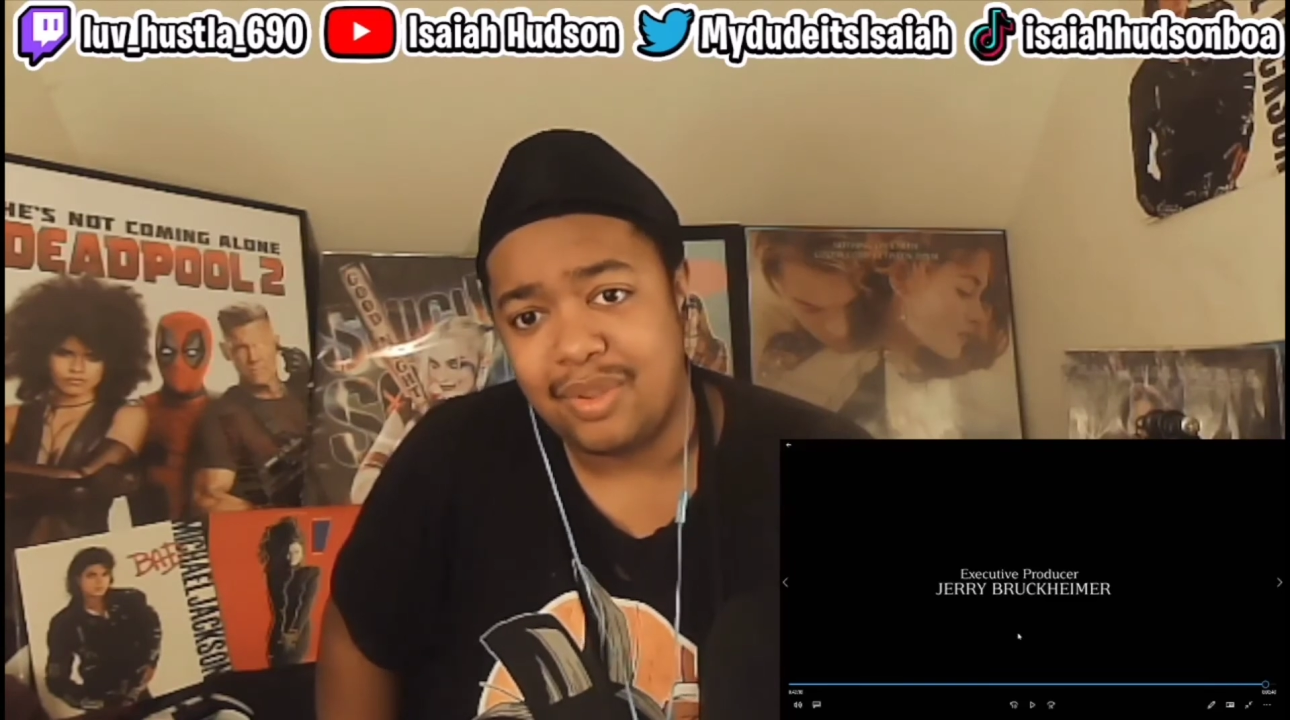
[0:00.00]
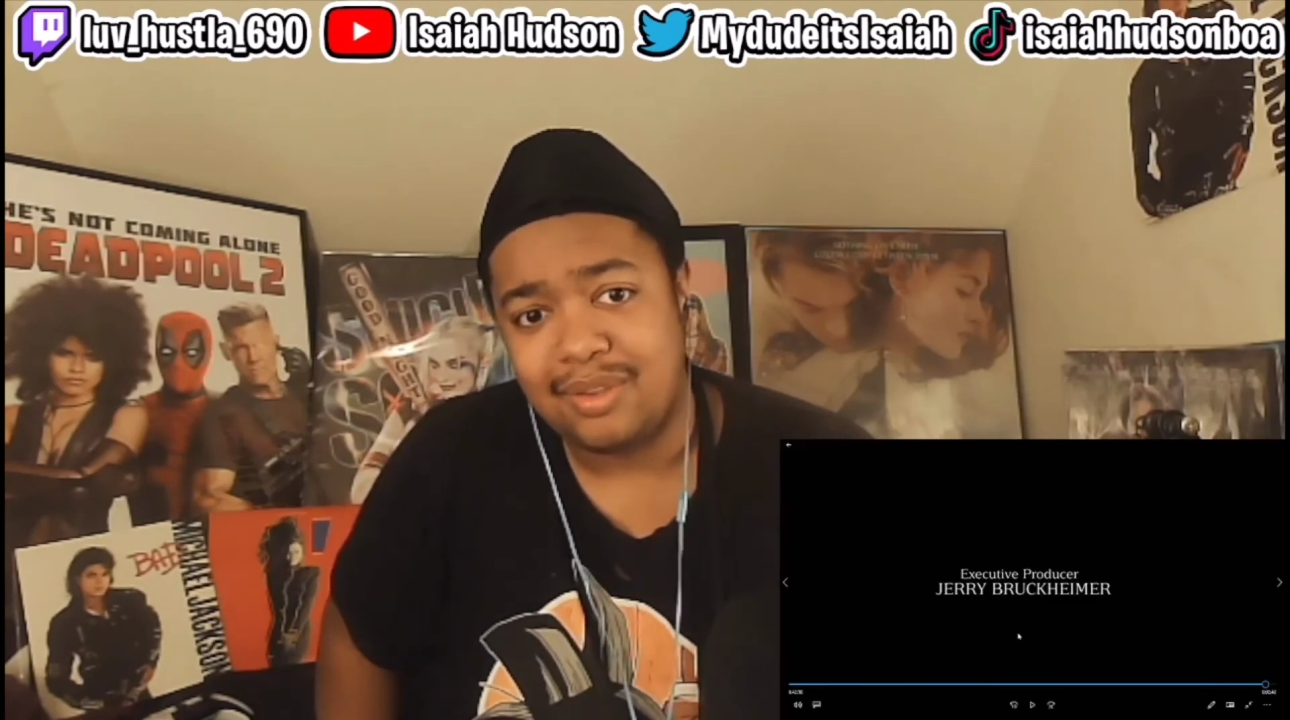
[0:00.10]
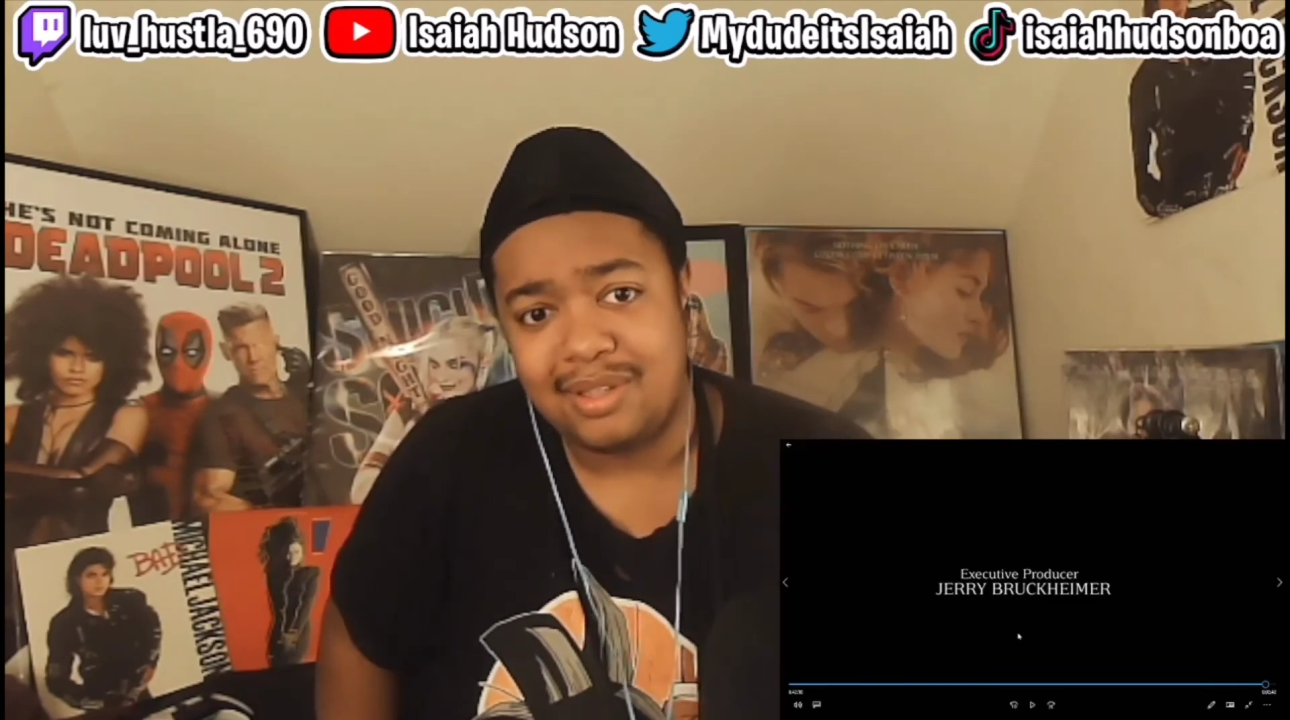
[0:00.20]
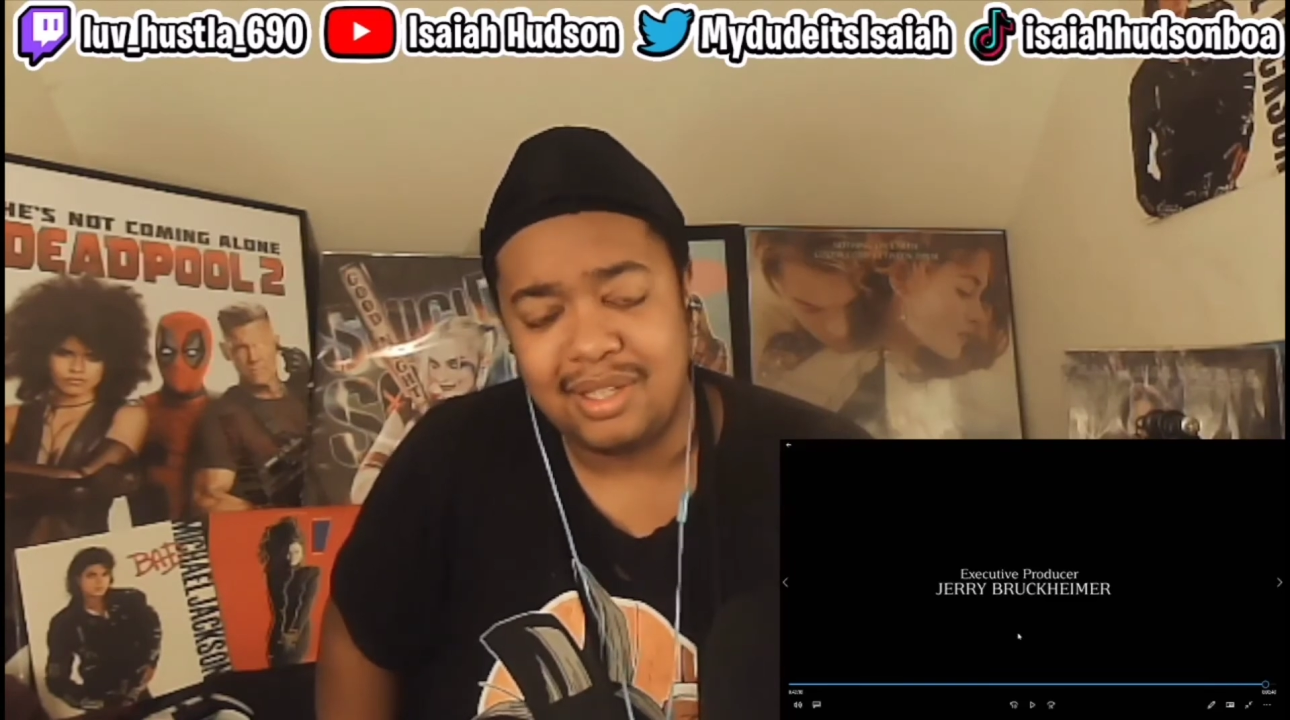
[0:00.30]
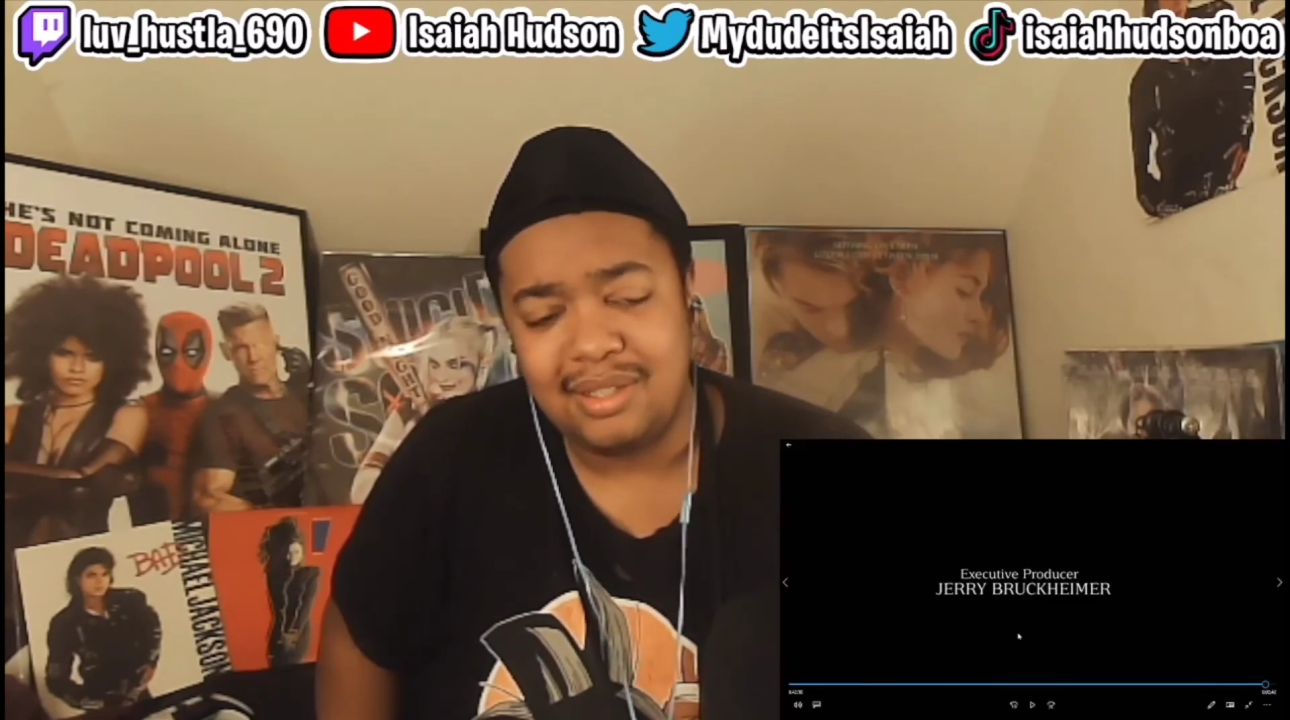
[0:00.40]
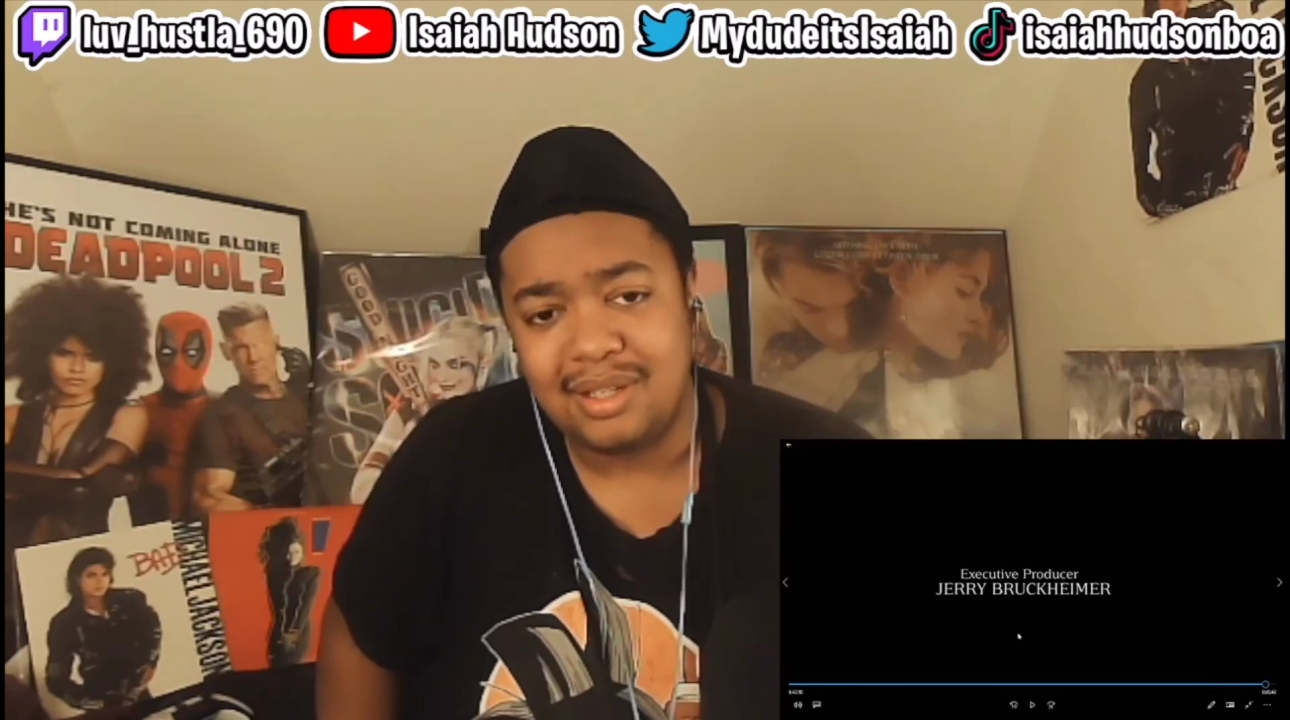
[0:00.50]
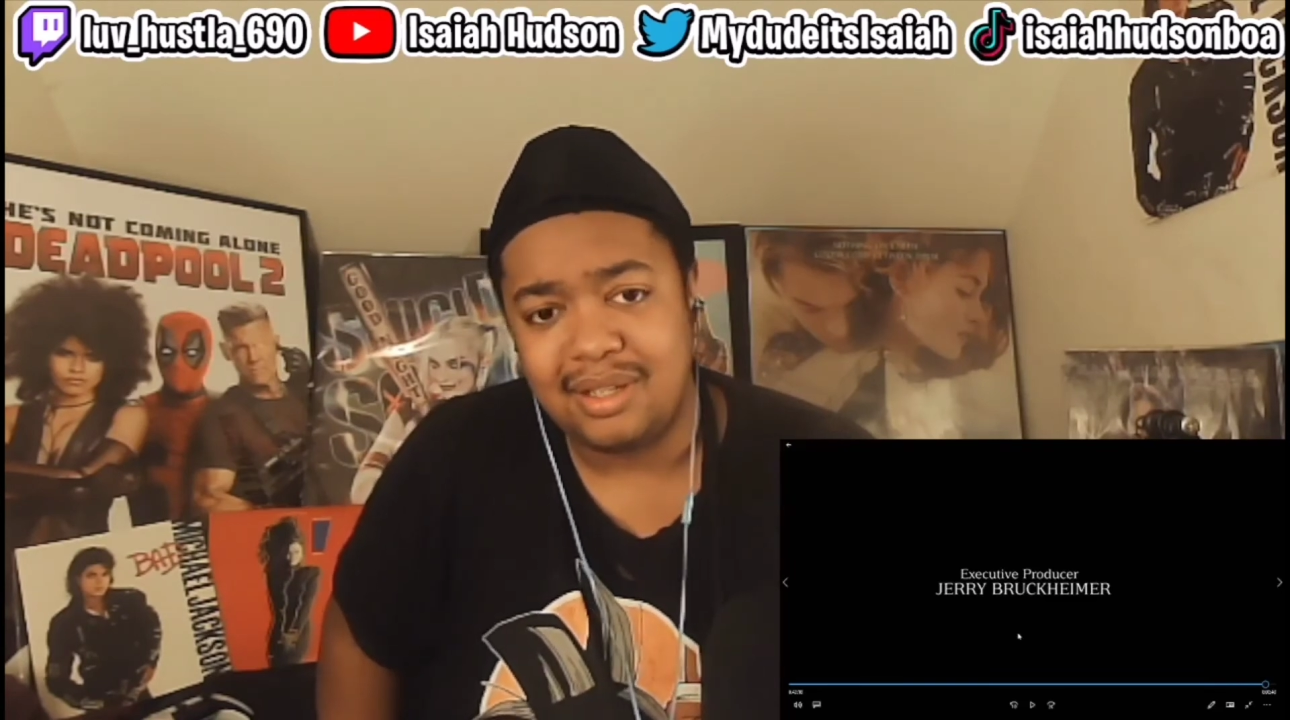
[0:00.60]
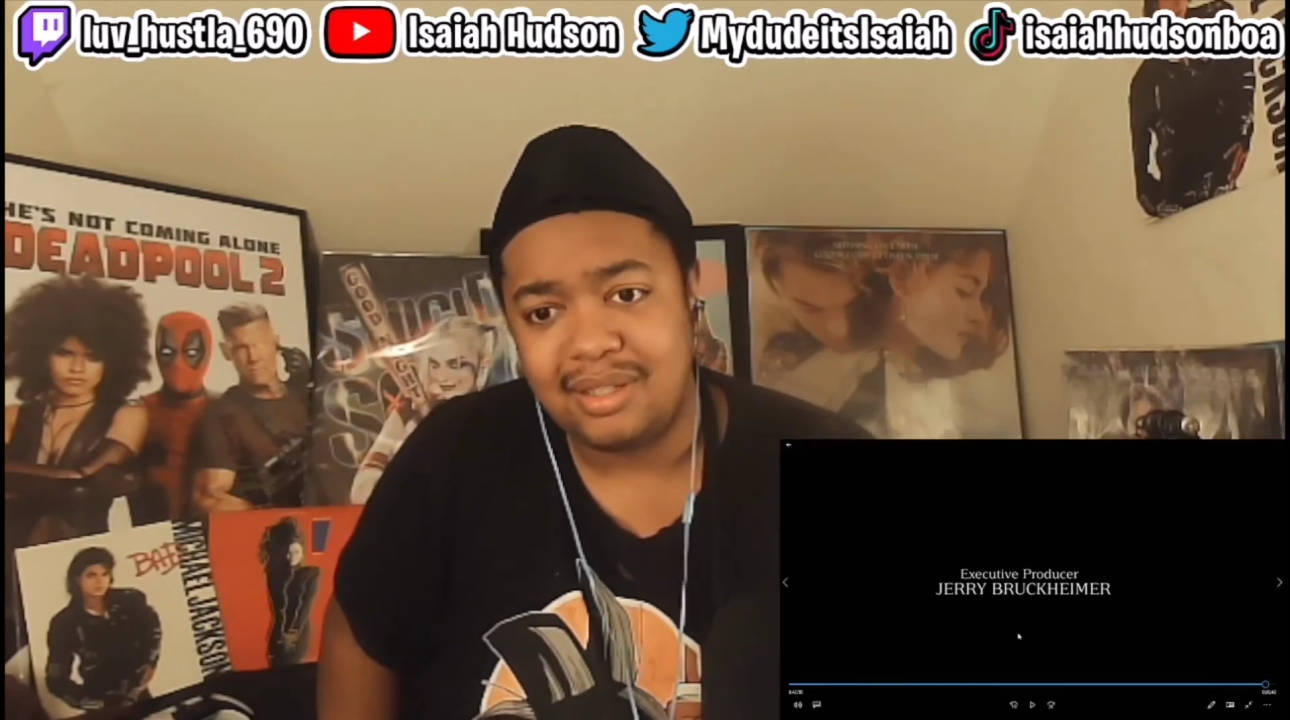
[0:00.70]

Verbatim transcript: Linda